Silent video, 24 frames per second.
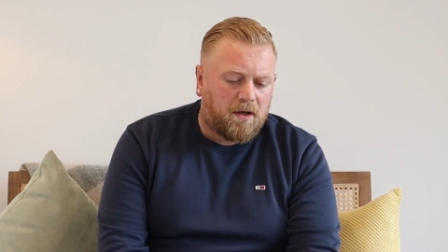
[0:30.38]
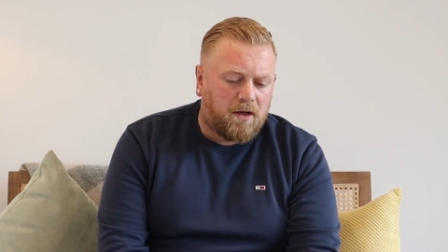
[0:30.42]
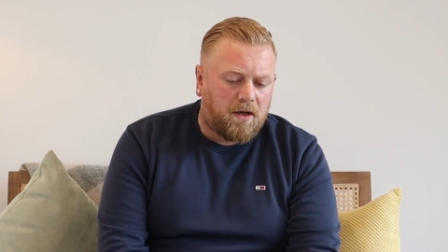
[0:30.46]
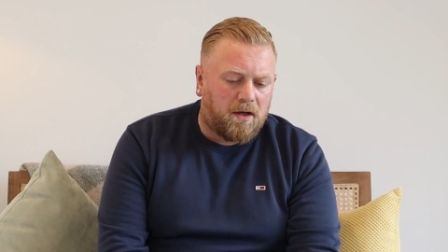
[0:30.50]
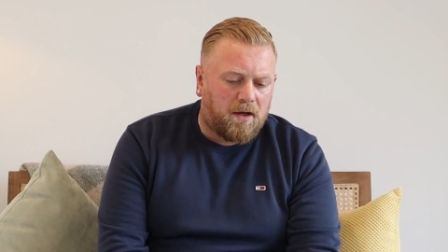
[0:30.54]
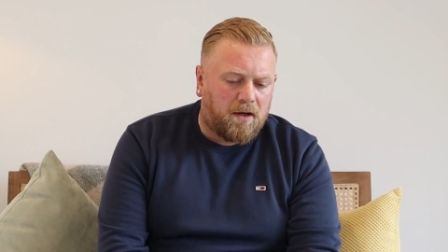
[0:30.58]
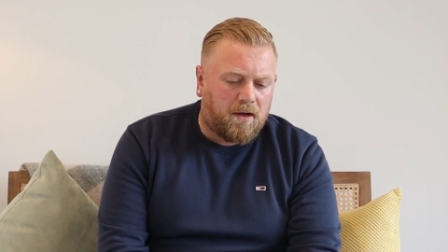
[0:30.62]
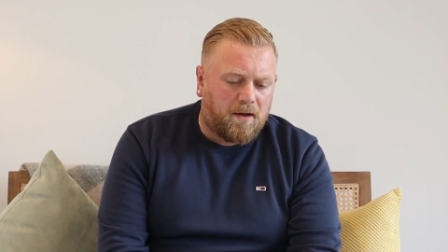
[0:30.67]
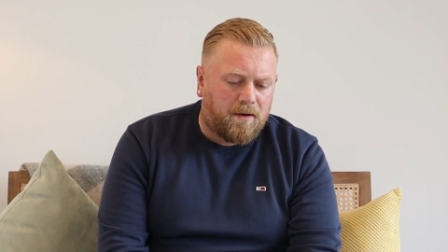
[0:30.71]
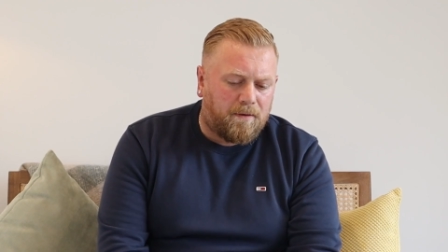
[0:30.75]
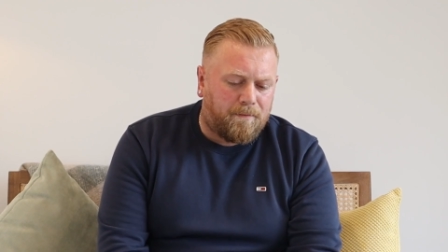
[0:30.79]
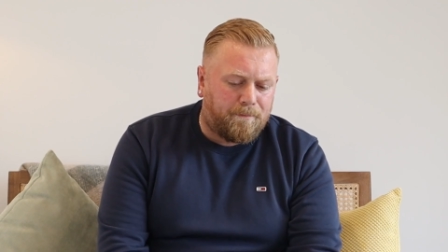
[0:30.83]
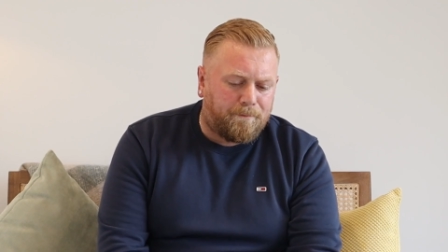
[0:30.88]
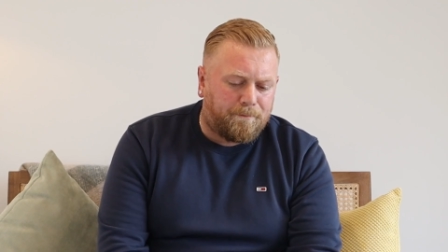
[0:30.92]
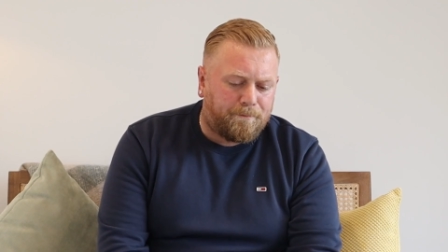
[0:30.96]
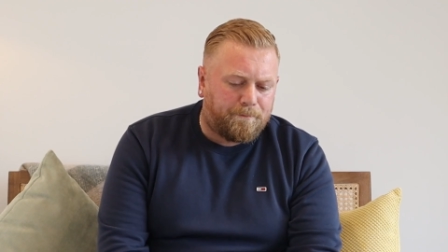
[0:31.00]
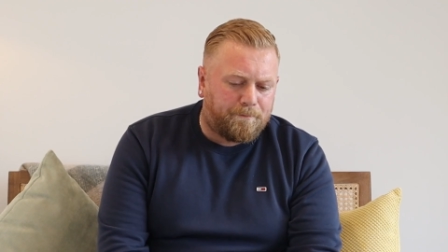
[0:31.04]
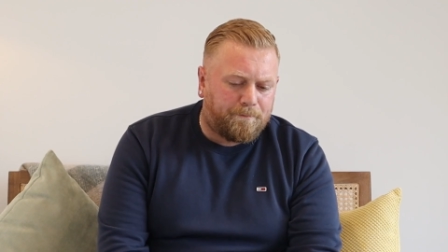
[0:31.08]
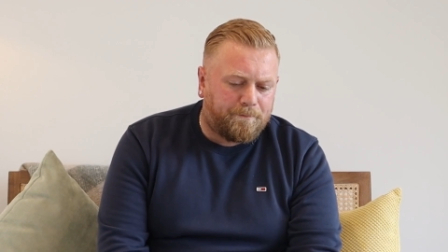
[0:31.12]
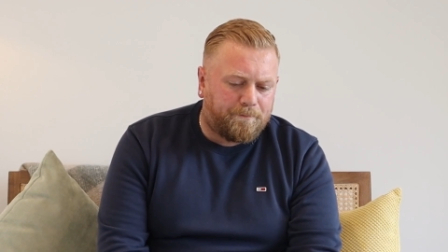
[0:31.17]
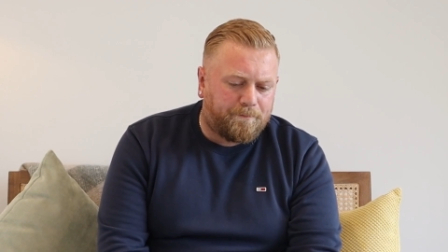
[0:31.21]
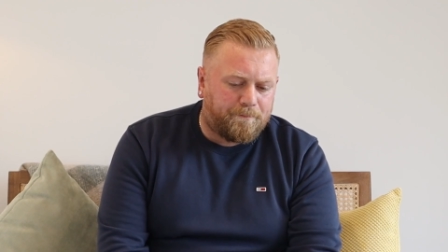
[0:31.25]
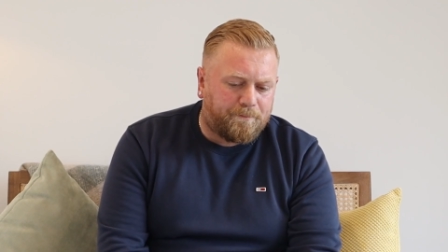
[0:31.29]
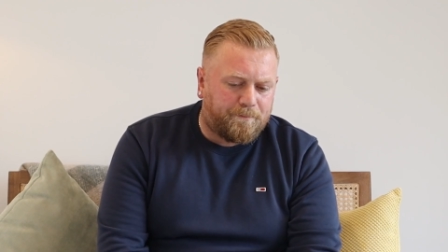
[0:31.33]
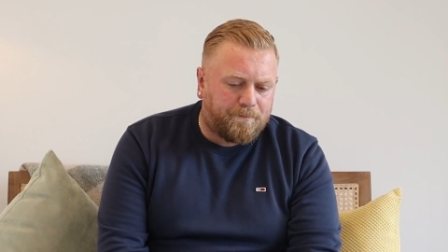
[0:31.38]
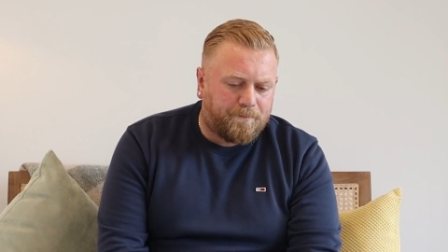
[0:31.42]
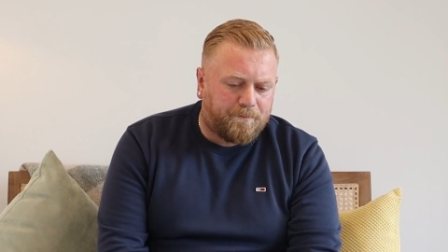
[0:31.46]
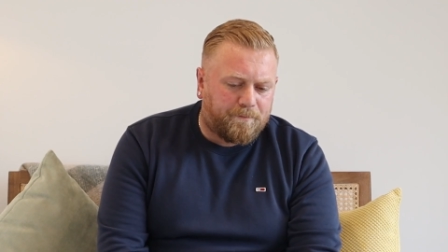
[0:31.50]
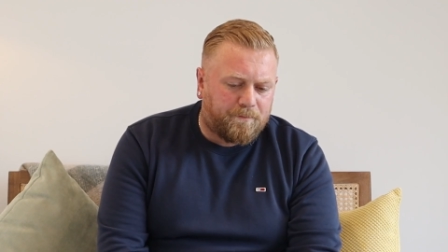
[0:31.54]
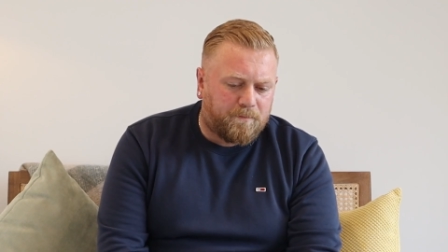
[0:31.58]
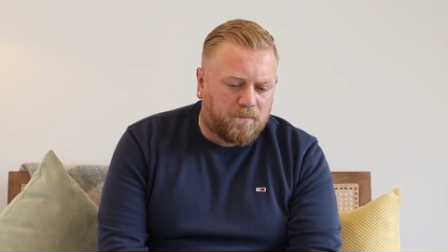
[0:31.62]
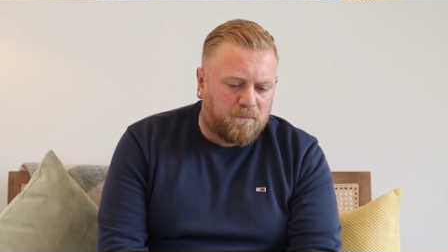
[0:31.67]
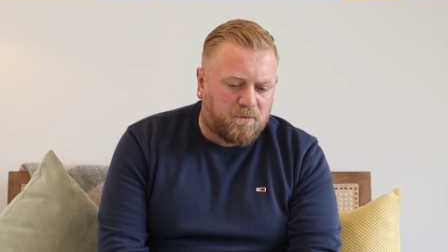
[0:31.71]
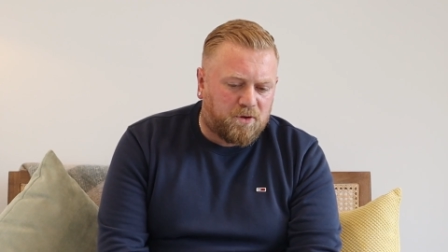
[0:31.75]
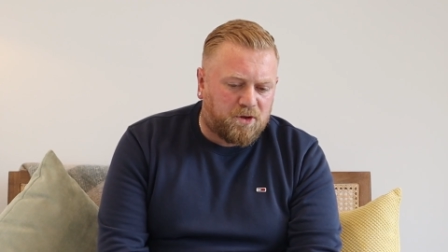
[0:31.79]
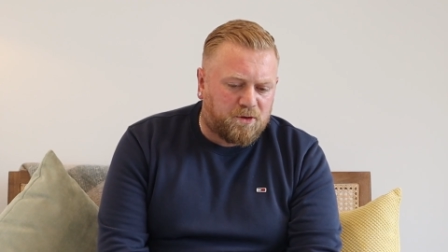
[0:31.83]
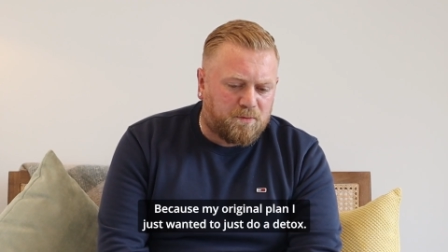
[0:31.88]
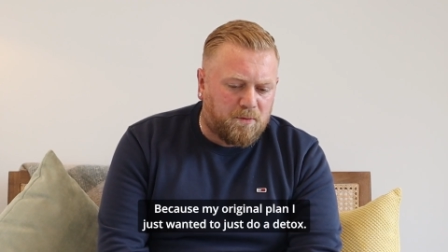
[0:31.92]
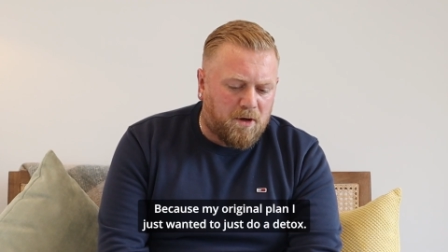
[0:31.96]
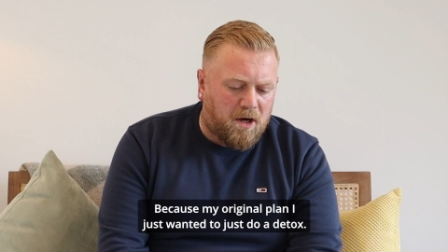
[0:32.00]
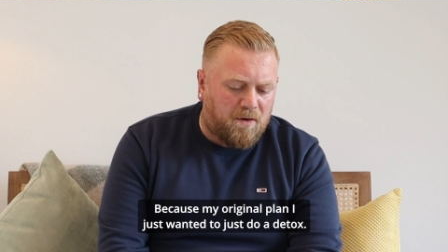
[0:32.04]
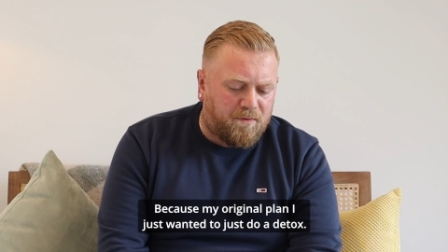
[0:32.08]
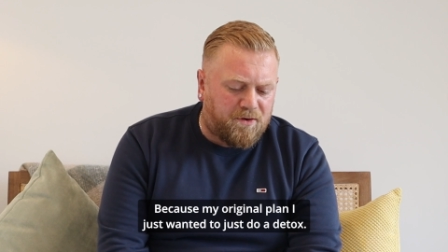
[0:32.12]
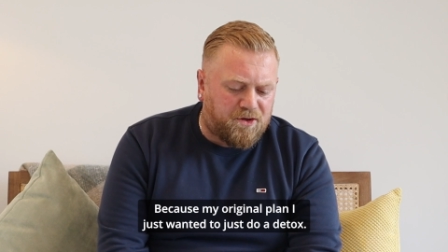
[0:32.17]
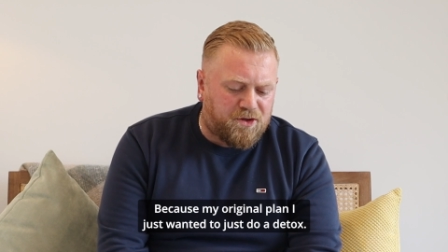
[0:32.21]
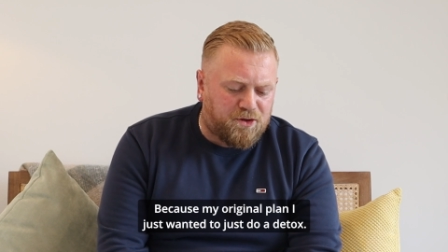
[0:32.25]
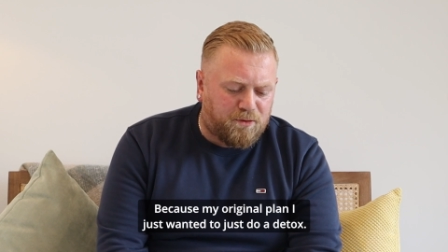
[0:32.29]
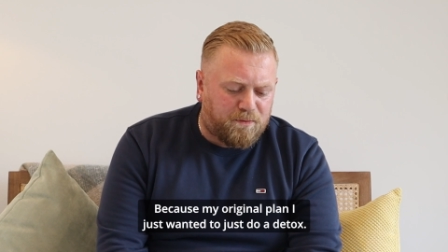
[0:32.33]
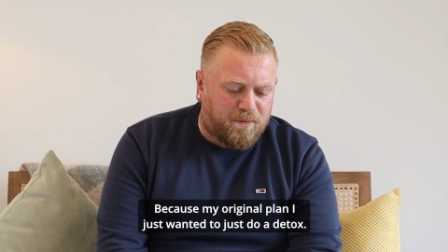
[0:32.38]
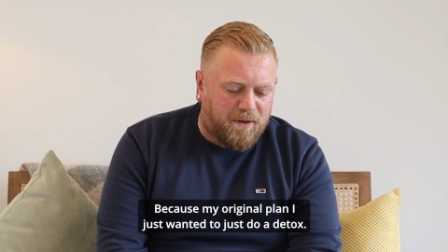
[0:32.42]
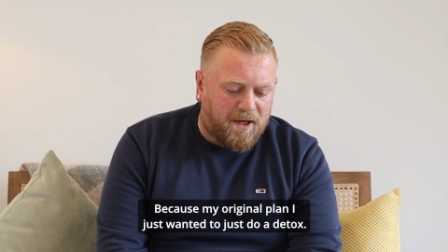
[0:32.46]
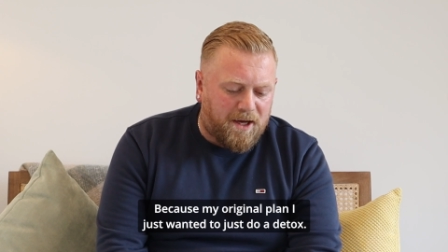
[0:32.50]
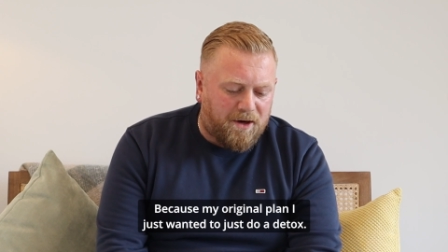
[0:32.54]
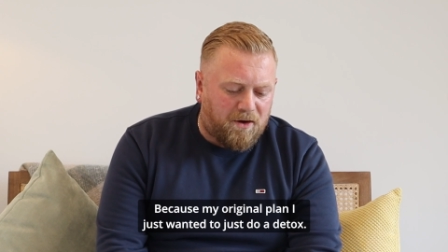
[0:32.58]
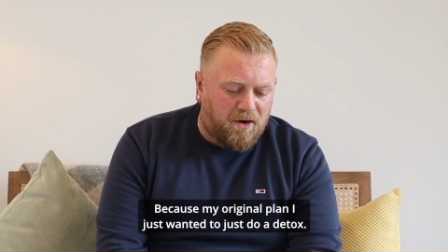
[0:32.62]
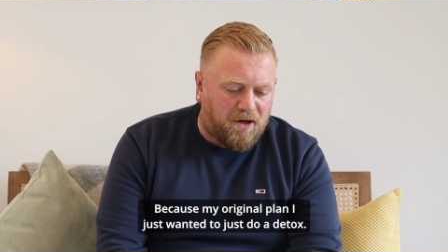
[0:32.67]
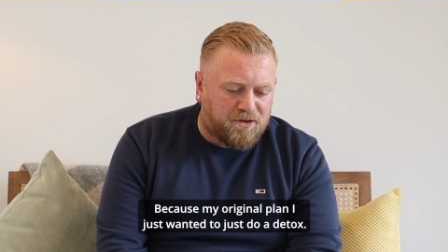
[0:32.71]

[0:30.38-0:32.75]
um, because my original plan,